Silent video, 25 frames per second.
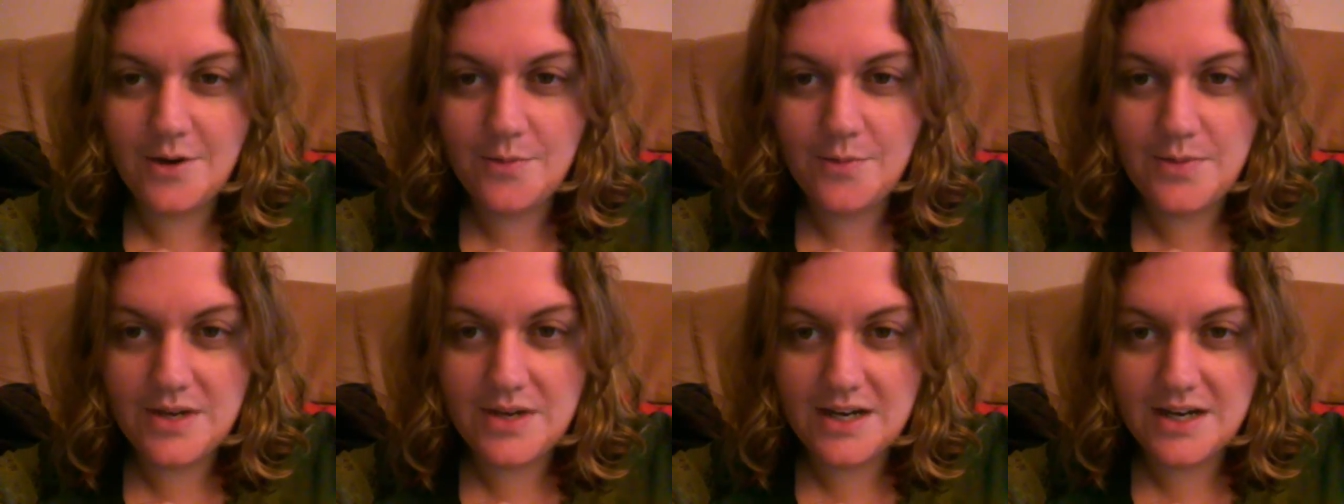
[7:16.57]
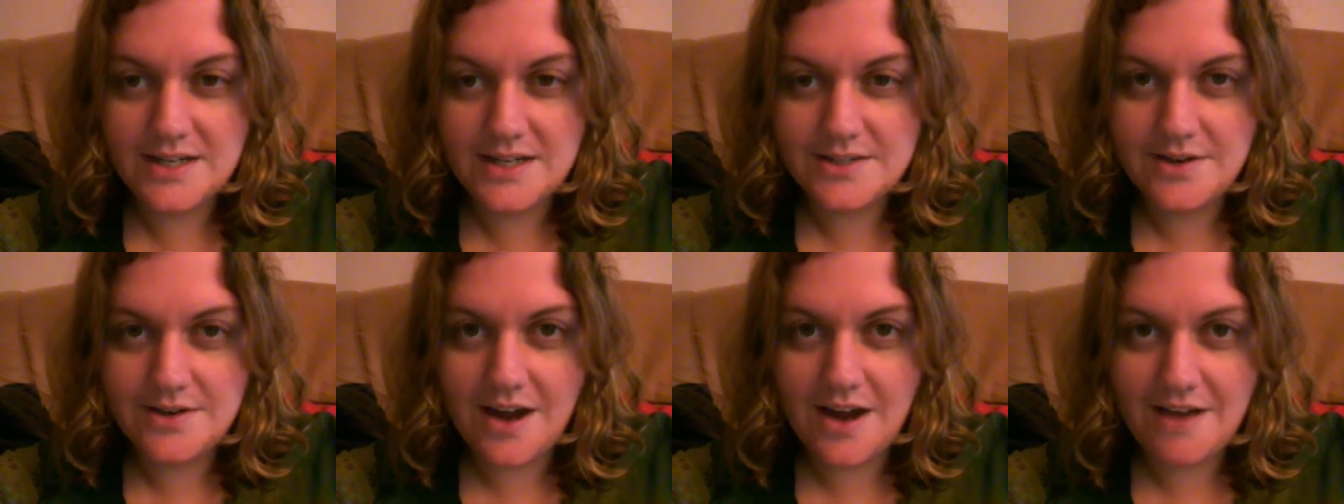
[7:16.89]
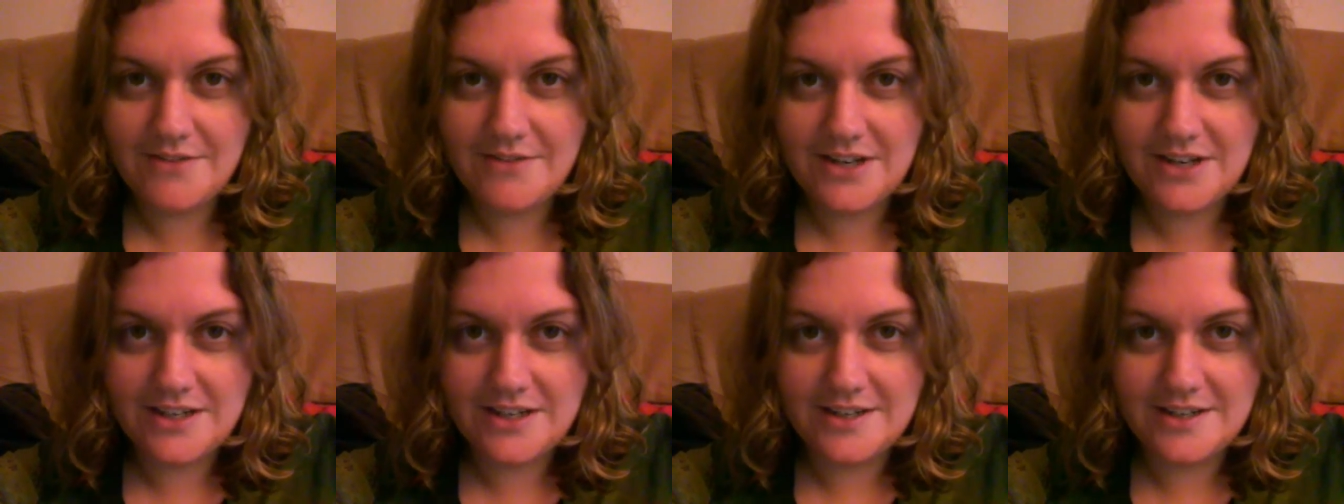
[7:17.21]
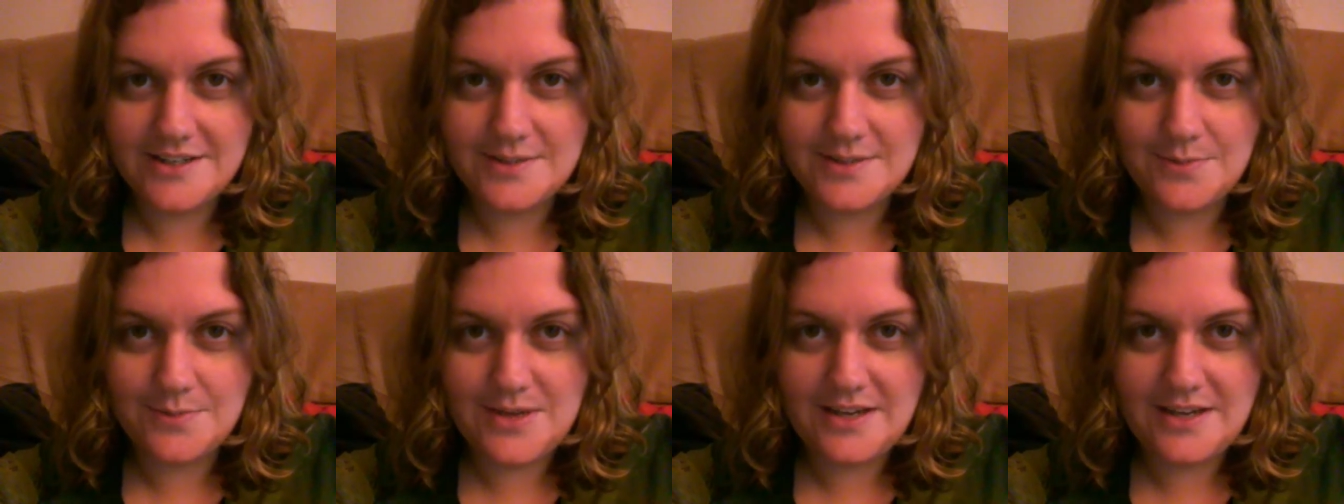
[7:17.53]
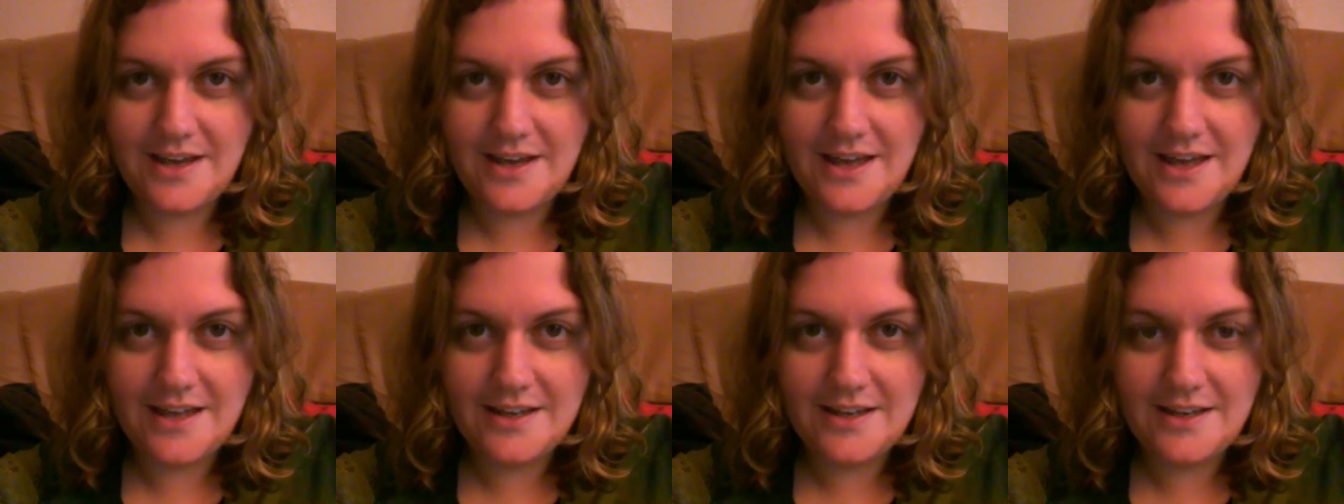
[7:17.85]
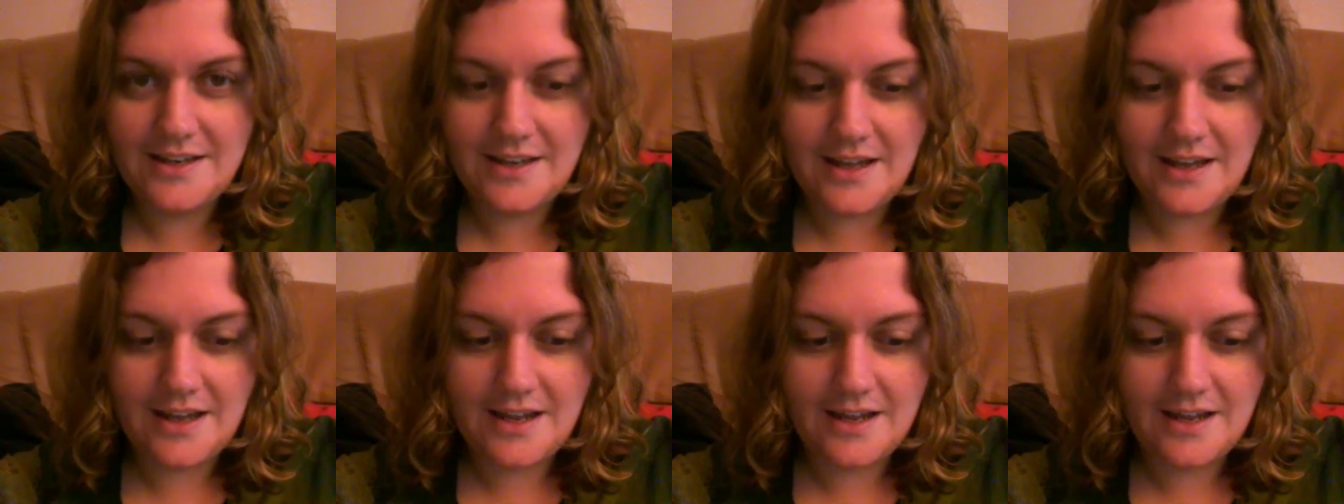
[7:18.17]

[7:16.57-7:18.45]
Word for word: Hope you guys are having a nice weekend.